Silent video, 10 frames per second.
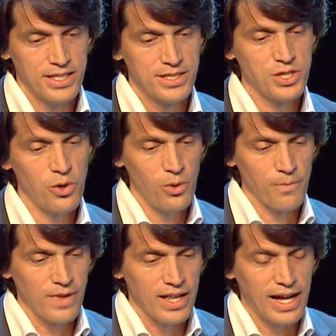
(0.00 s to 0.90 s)
So
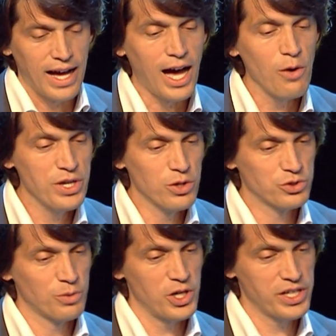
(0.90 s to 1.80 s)
how we go
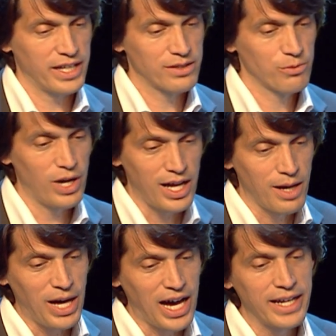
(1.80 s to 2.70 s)
to market? Well,
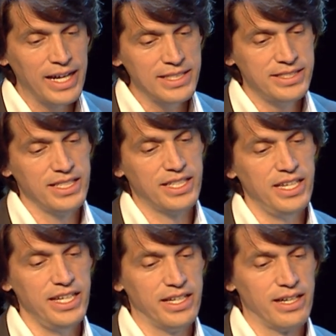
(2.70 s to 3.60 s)
I'm highlighting
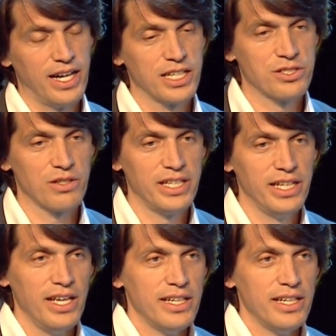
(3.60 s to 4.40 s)
here actually